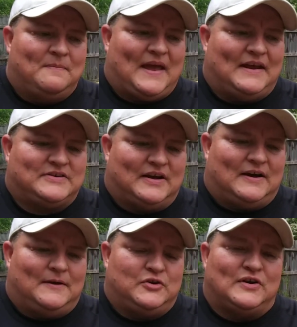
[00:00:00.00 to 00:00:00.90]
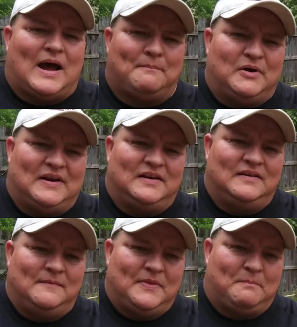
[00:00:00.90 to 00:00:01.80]
that you're not
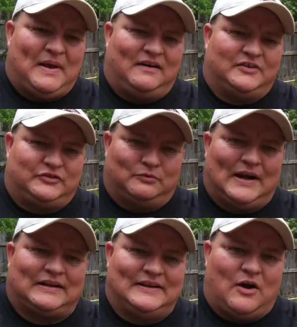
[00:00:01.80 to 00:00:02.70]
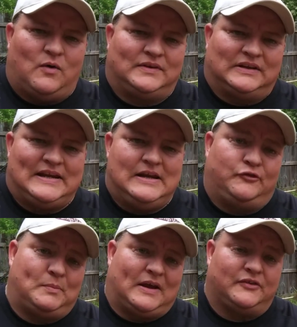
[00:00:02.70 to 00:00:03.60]
putting the pellets directly on the
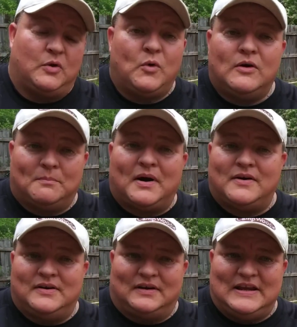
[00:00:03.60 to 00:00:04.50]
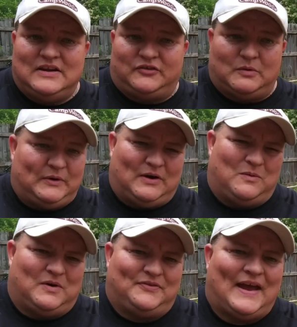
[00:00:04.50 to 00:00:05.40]
leaves, because it will burn your leaves and we
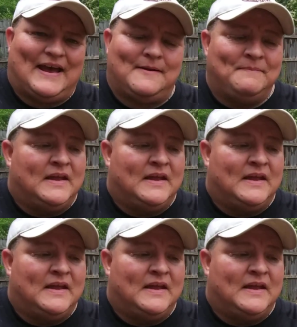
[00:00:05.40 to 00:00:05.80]
don't want that.